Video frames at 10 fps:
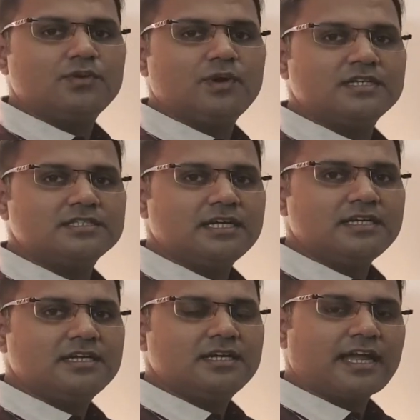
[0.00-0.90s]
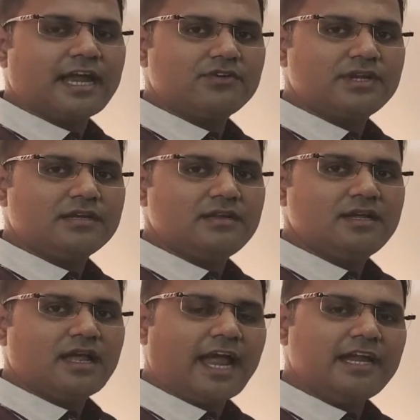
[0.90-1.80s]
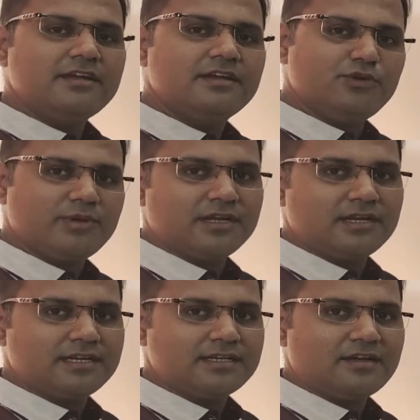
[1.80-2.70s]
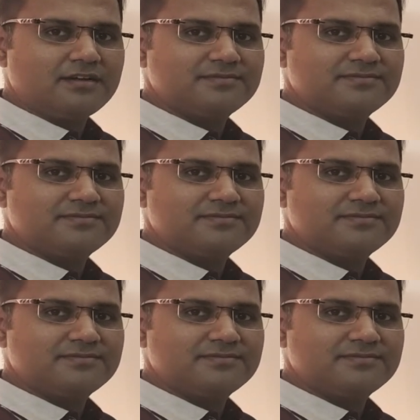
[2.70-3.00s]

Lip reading: to understand categorical and numerical data.